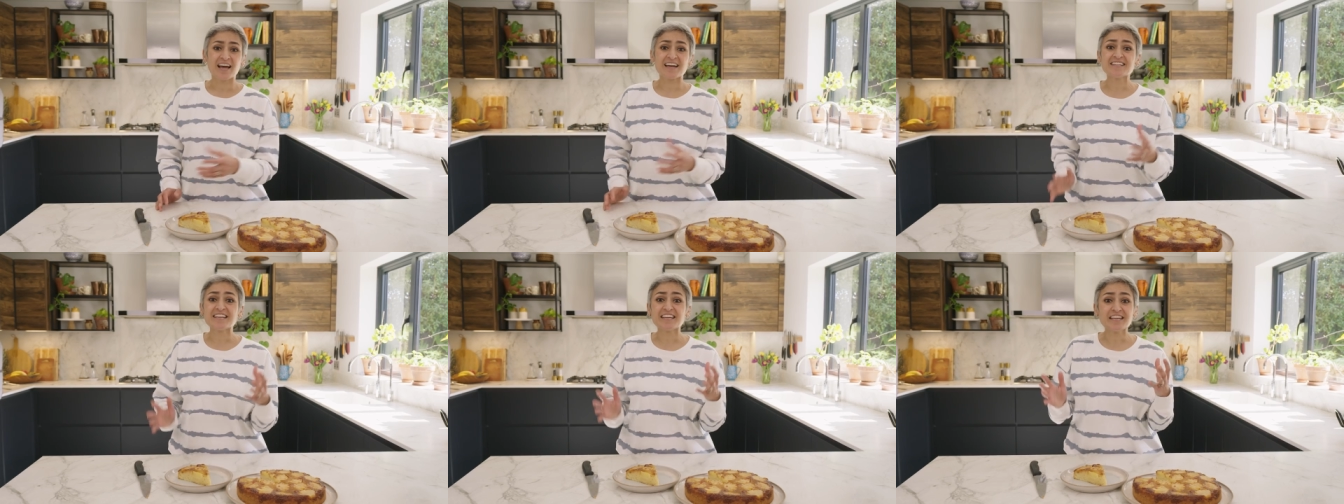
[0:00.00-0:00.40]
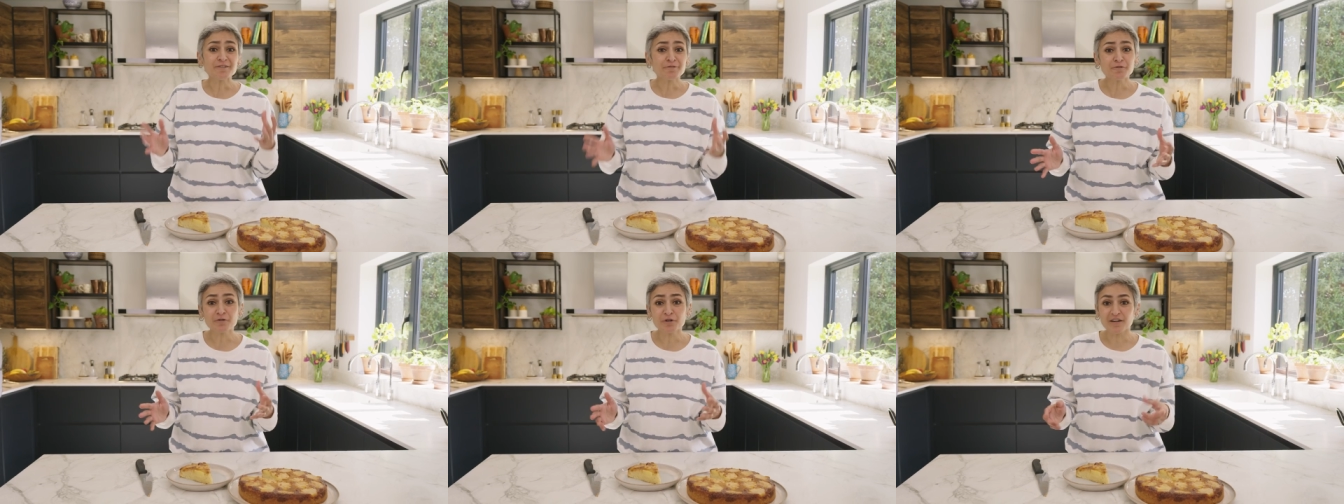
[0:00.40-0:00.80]
And
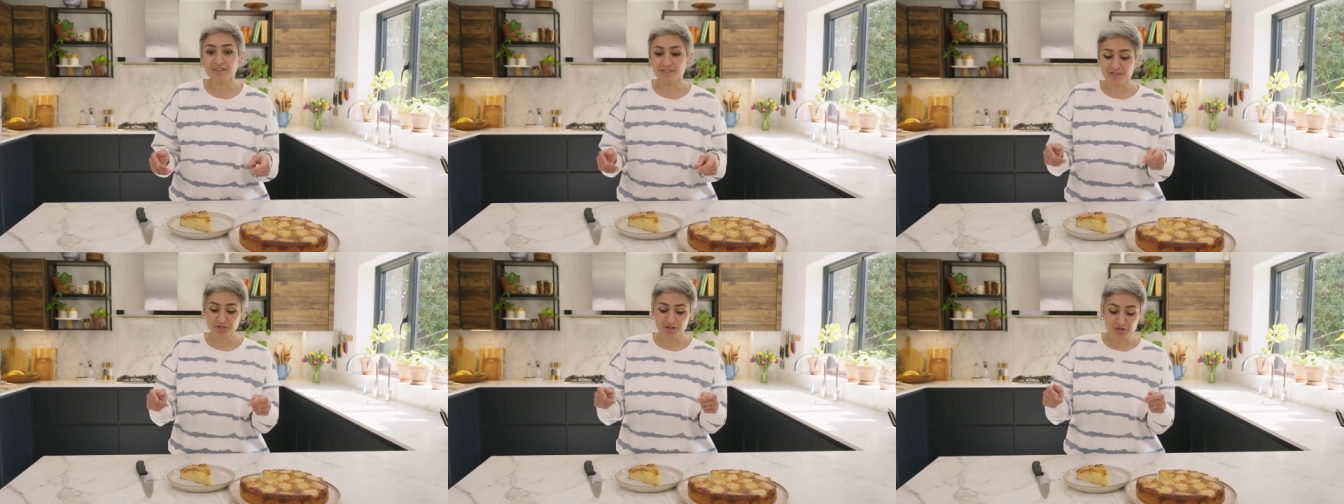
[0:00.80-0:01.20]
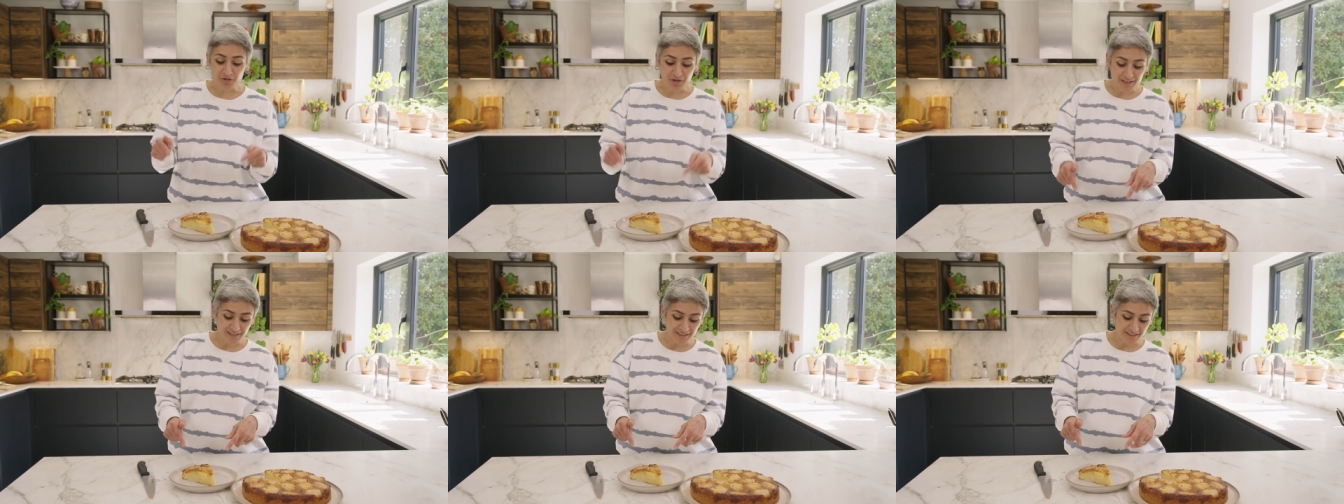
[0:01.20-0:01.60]
if you guys
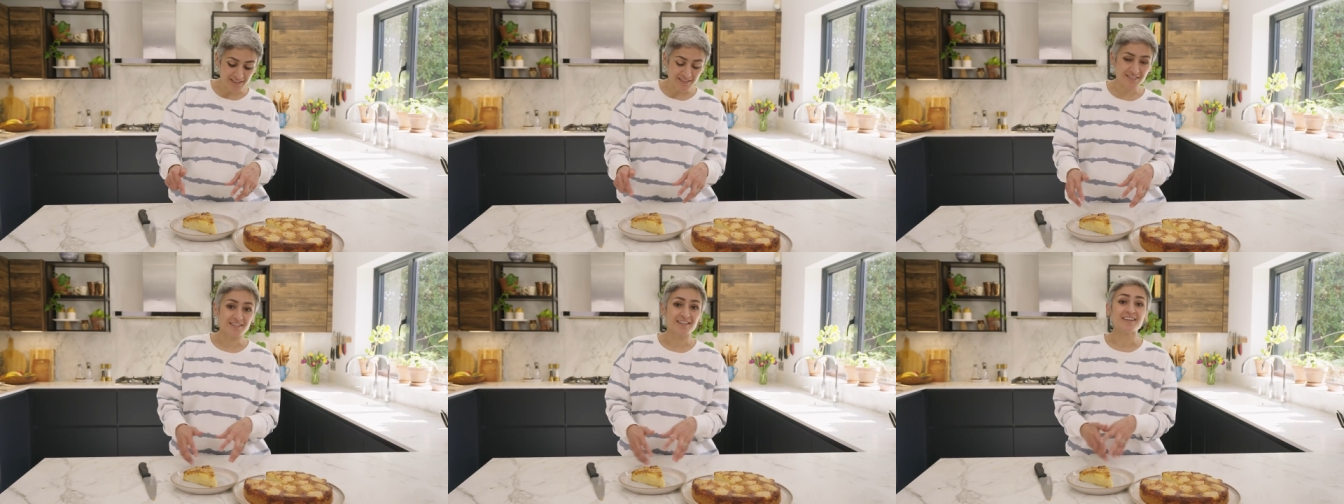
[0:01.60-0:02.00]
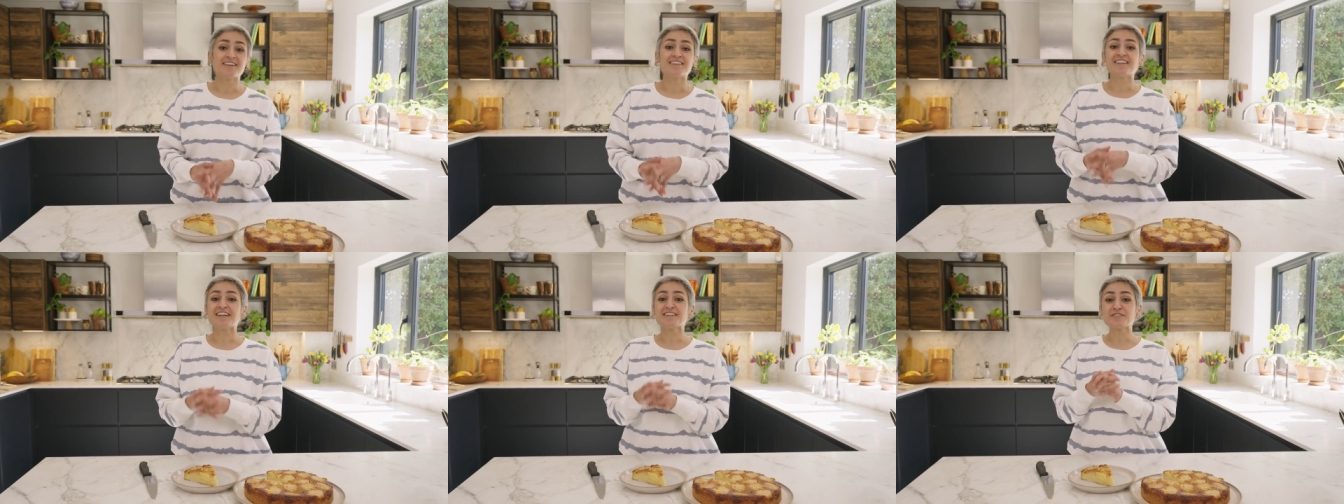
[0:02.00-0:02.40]
try this,
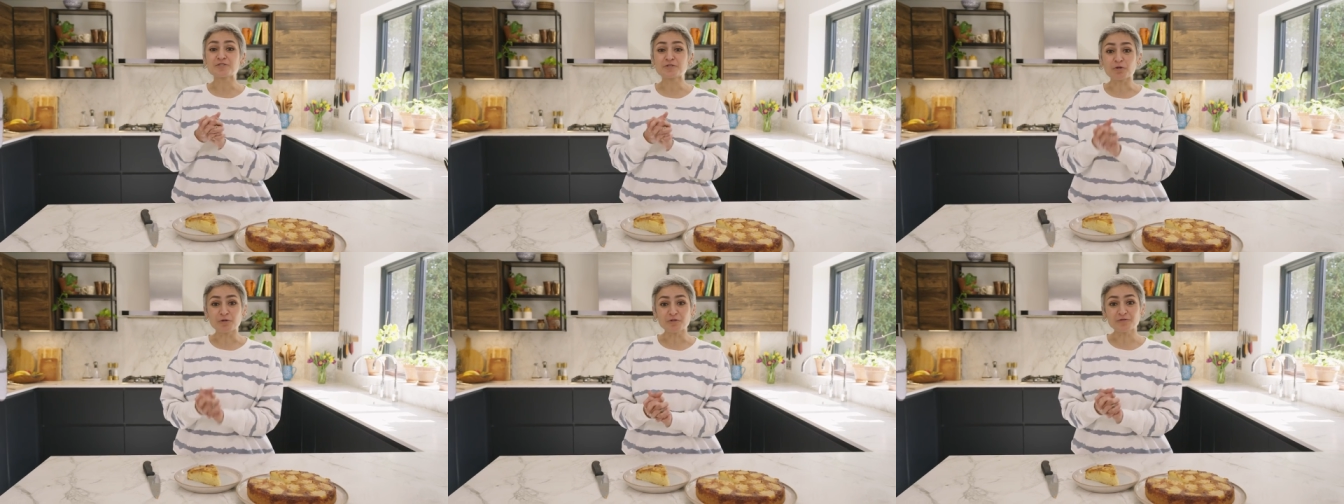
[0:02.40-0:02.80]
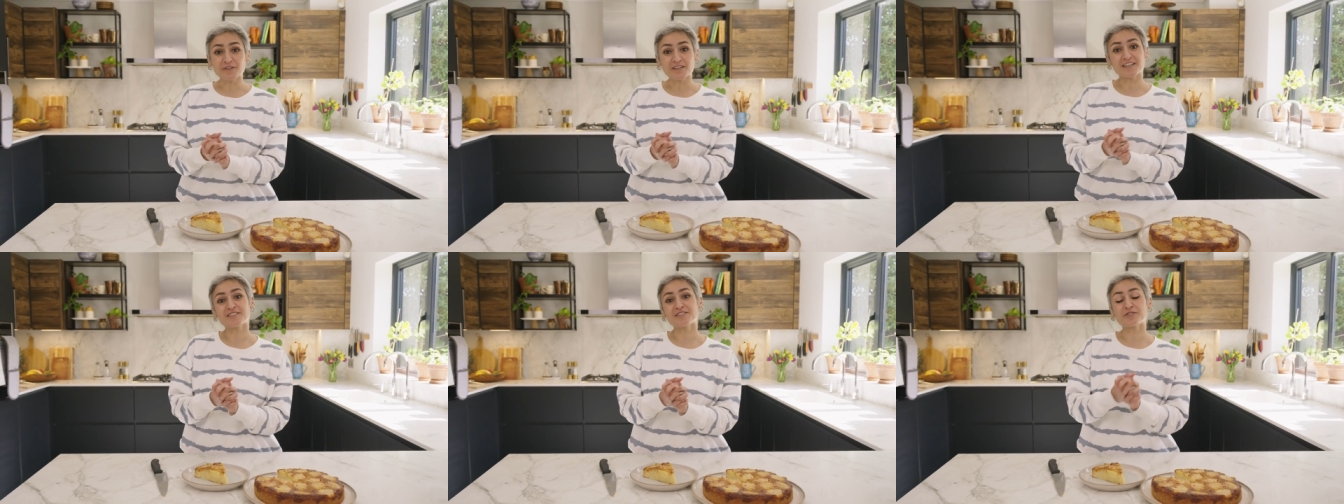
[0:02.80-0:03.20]
then don't
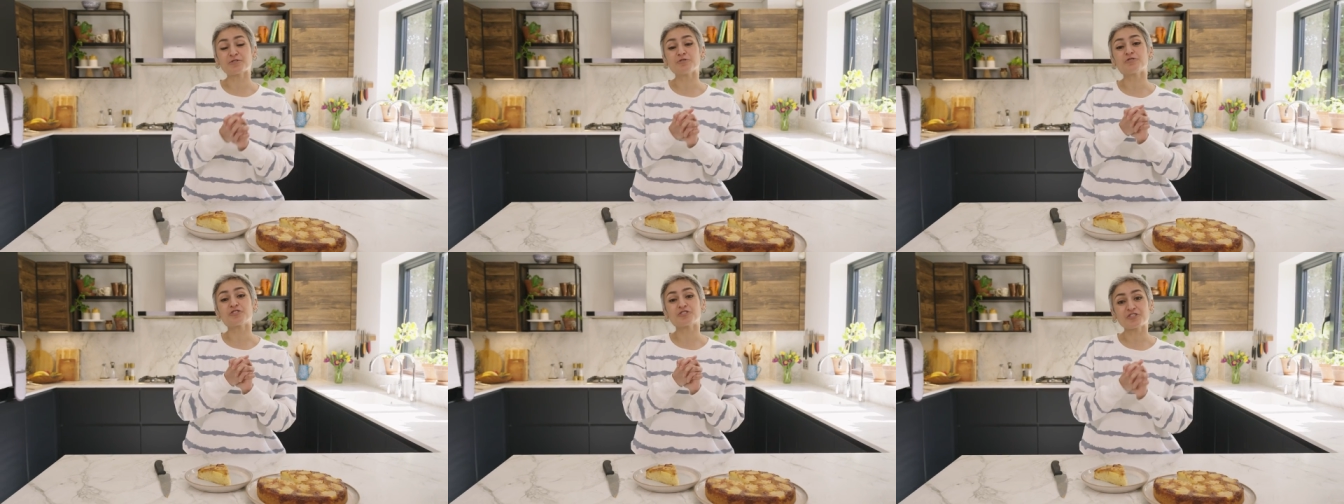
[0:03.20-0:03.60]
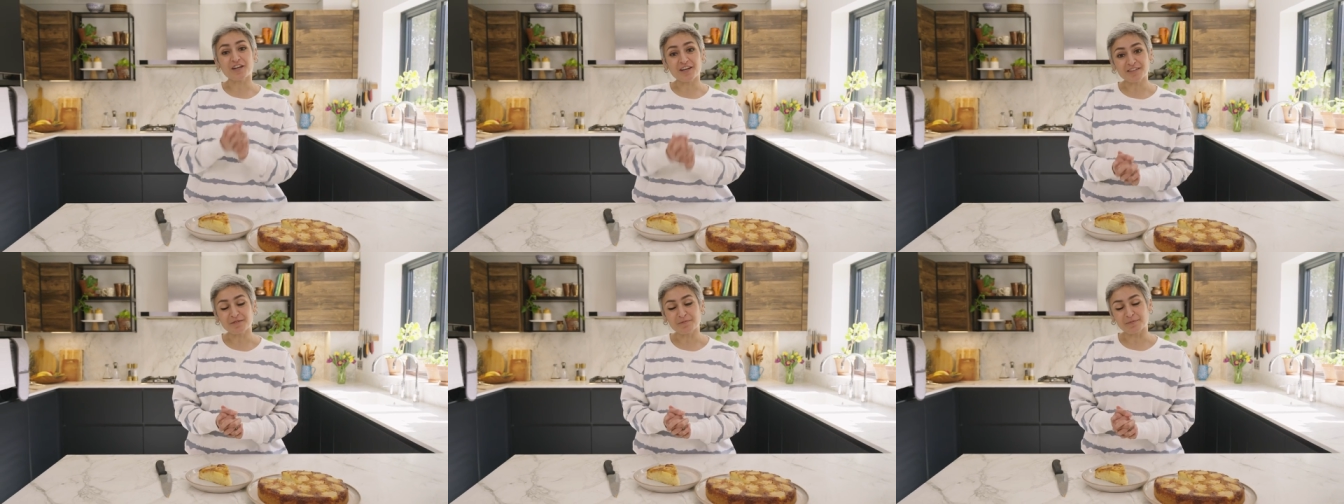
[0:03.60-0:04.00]
forget to
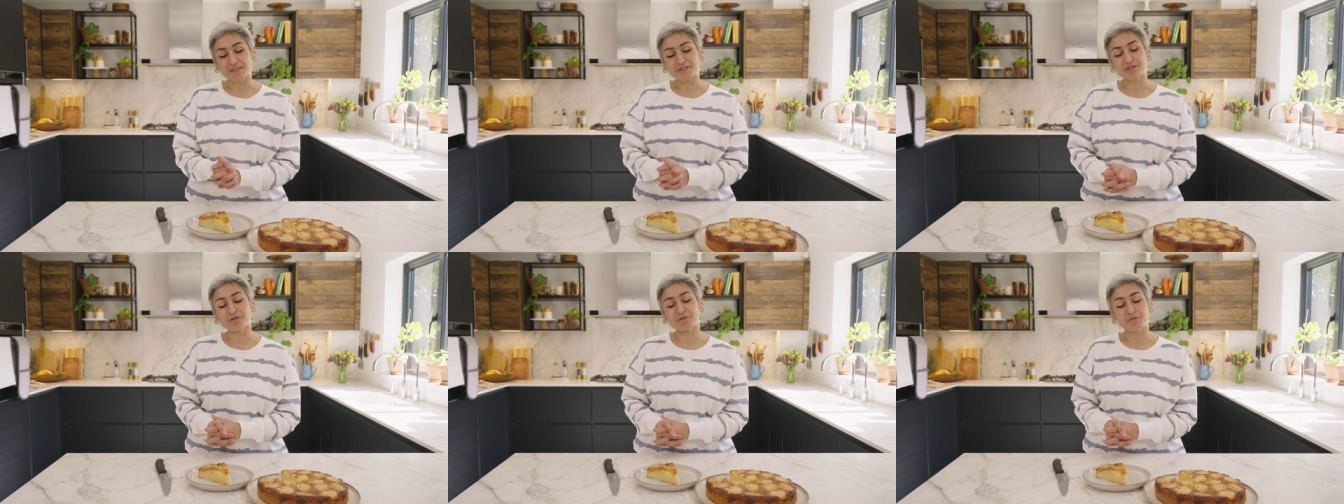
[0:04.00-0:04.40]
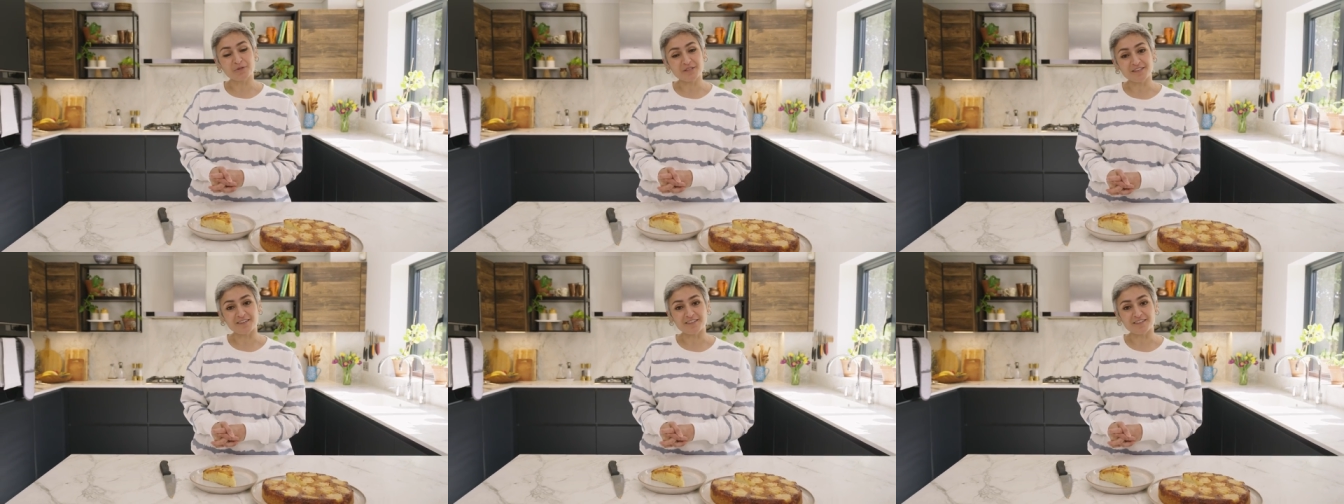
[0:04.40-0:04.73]
share the picture with